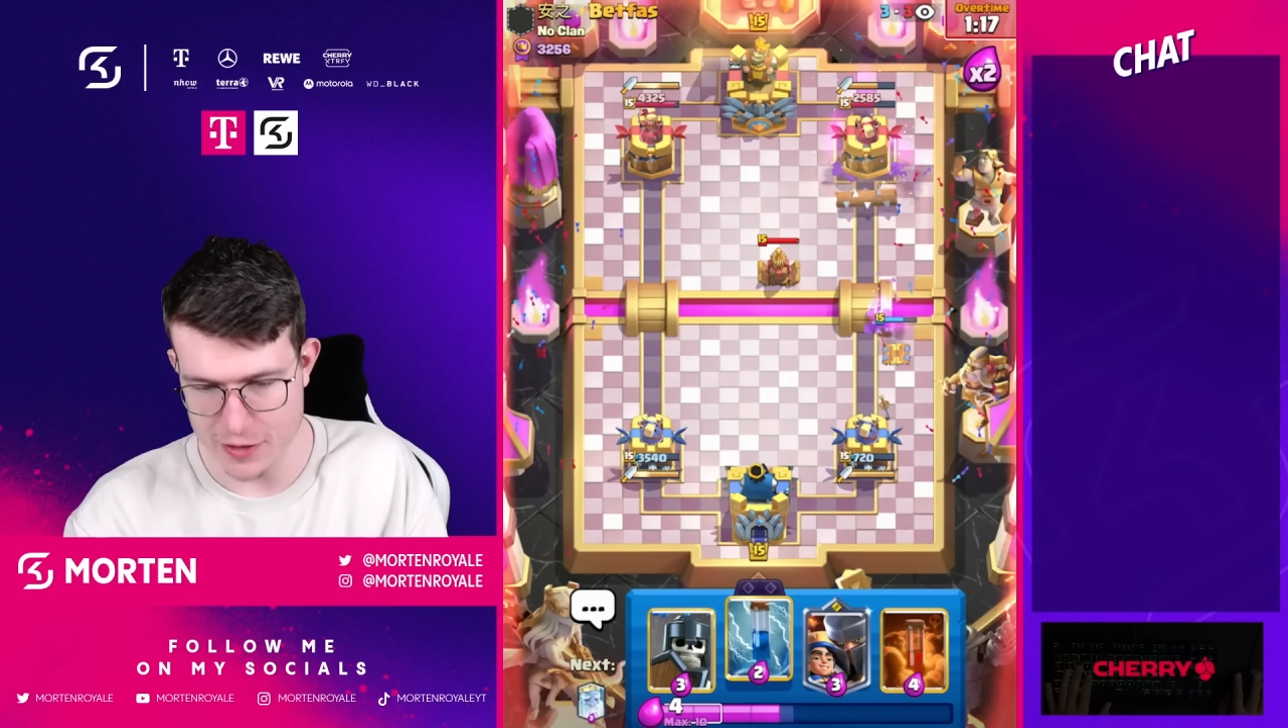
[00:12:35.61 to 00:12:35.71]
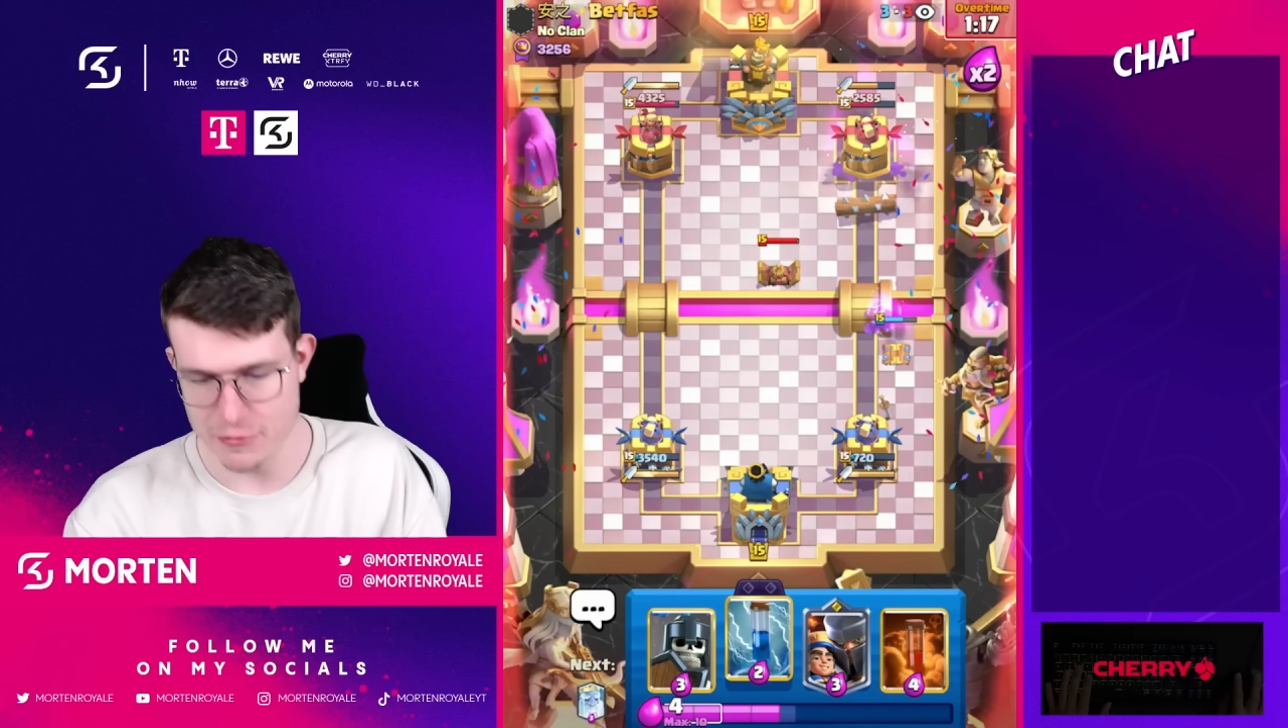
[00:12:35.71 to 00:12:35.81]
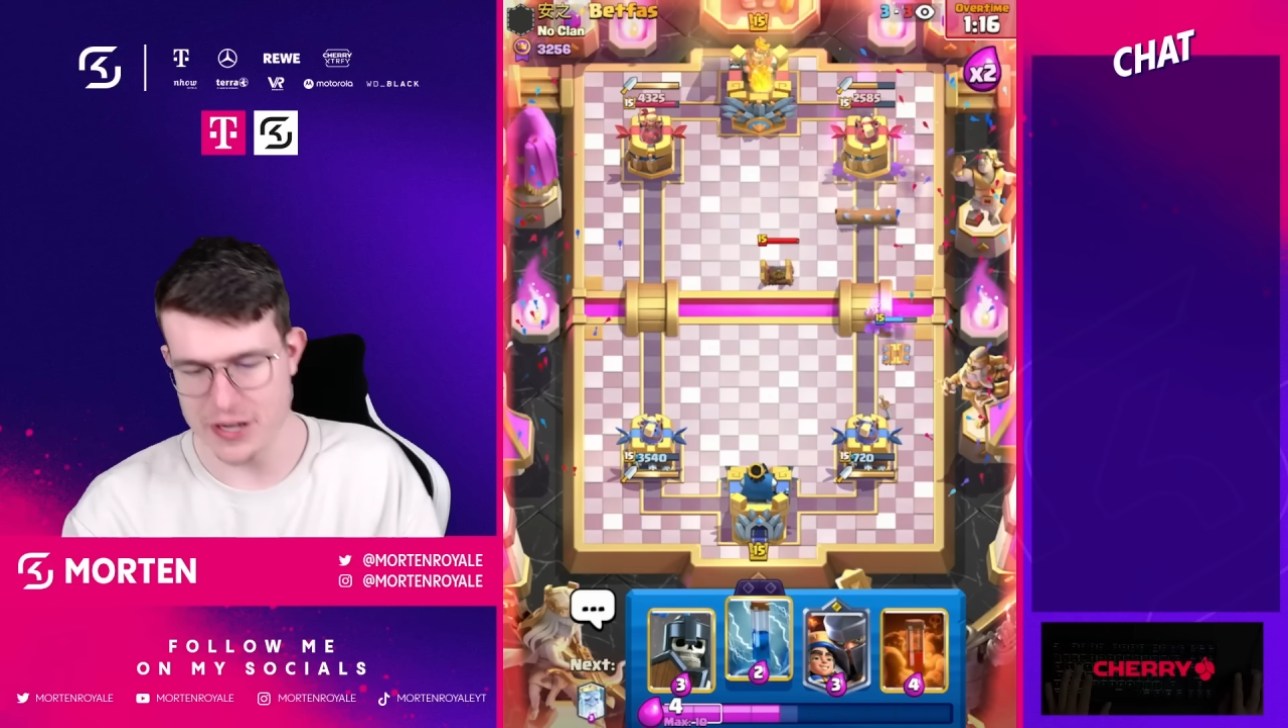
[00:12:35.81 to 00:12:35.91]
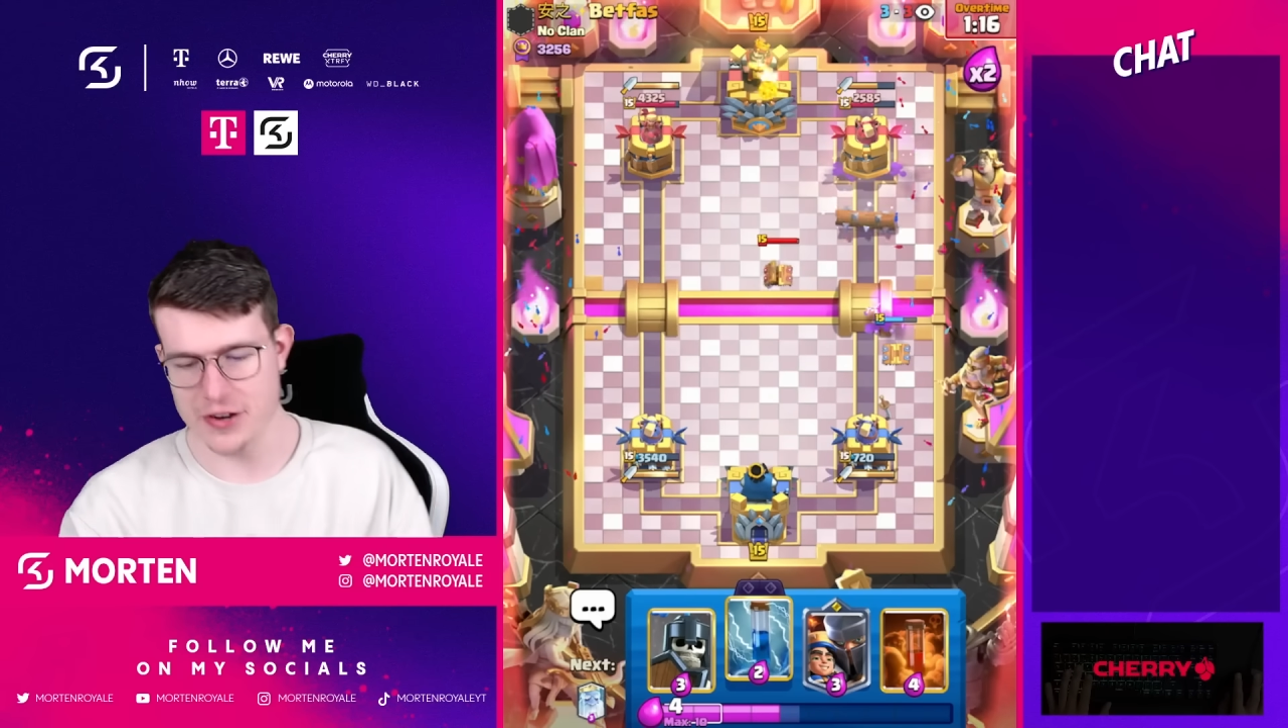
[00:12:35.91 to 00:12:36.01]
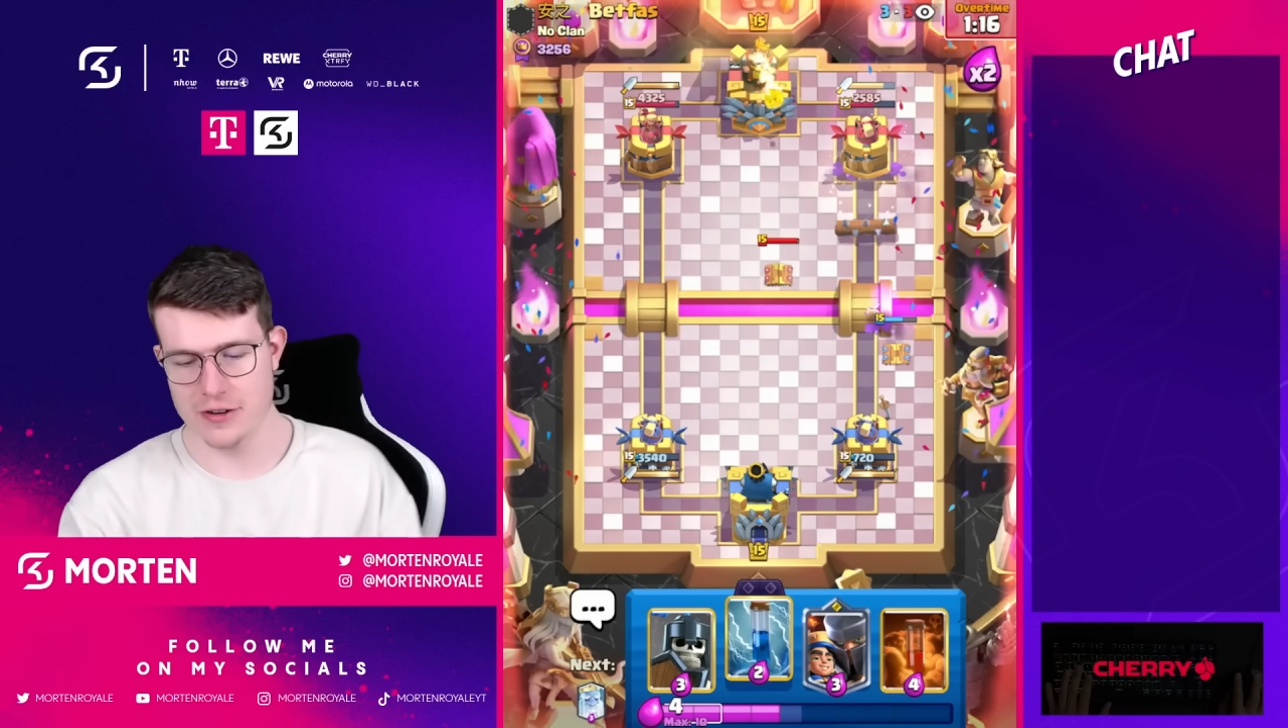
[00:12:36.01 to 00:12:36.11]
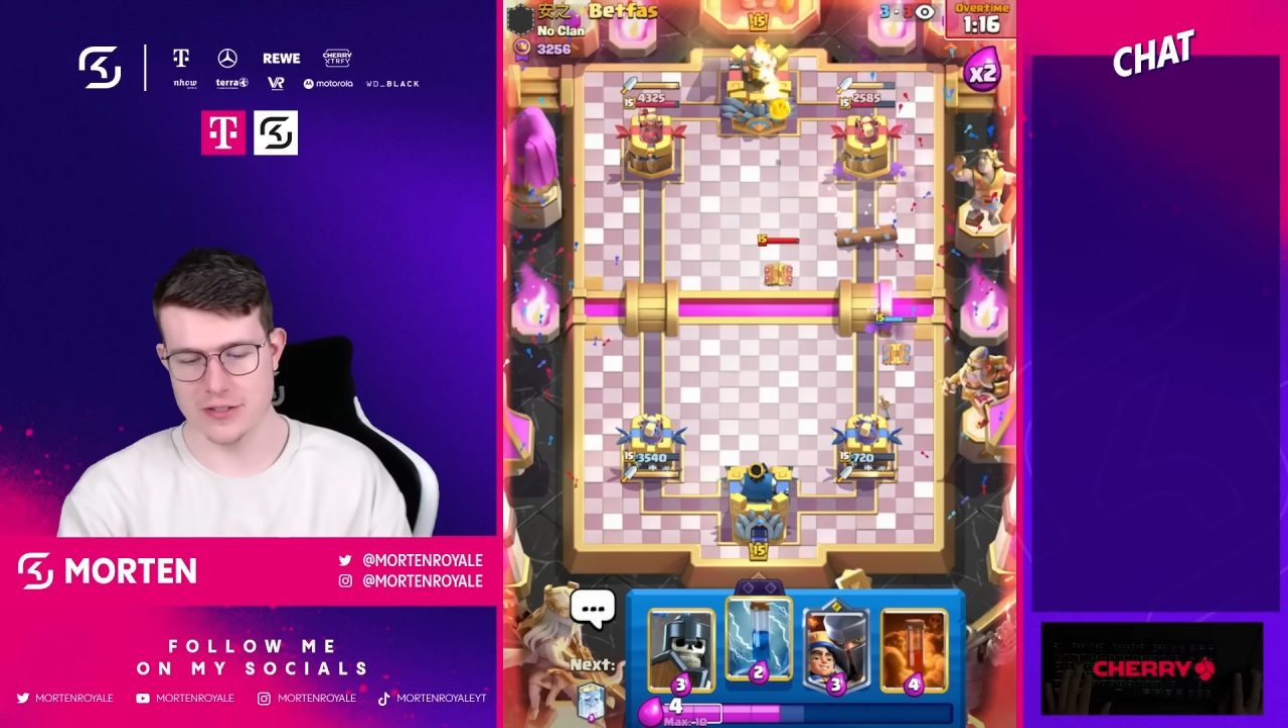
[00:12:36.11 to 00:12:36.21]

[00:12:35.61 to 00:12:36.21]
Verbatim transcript: We know